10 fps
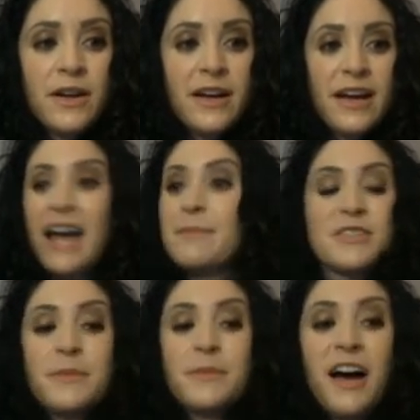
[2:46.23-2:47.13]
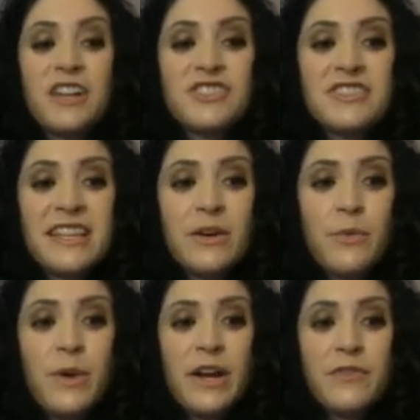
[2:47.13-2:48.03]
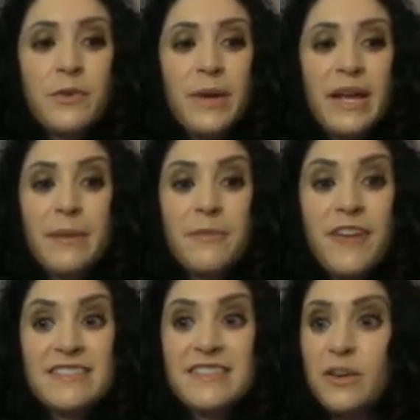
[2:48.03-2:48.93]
I'm subconsciously aware of the way I'm facing